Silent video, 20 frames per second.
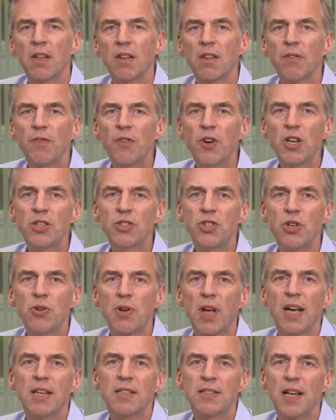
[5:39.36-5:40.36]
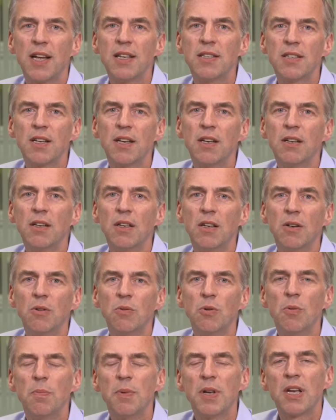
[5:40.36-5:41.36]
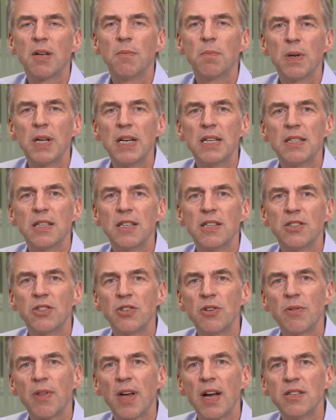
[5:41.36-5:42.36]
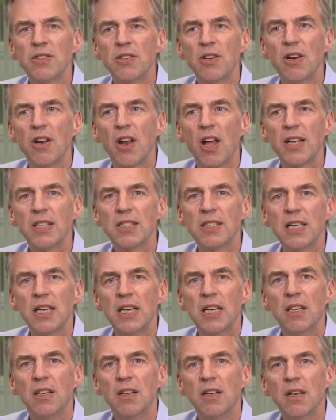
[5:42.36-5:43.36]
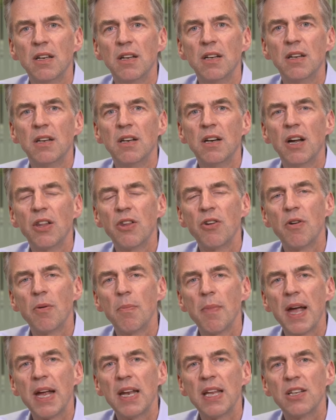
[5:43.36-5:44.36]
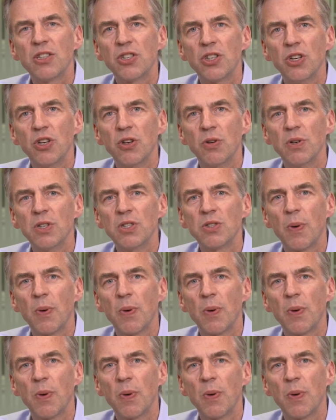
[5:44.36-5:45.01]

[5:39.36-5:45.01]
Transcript: The first UK centre will be completed in 2019 and the remaining two in